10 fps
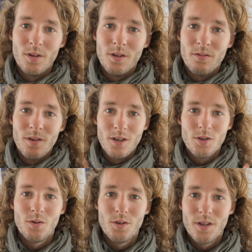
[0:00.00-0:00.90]
in a really
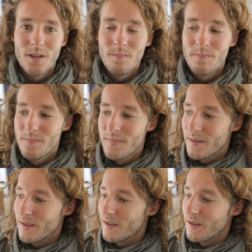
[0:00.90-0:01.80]
short time.
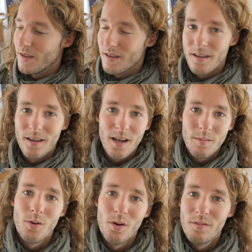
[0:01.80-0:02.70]

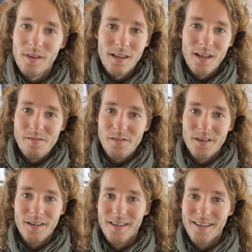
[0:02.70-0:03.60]
I'm not a van lifer.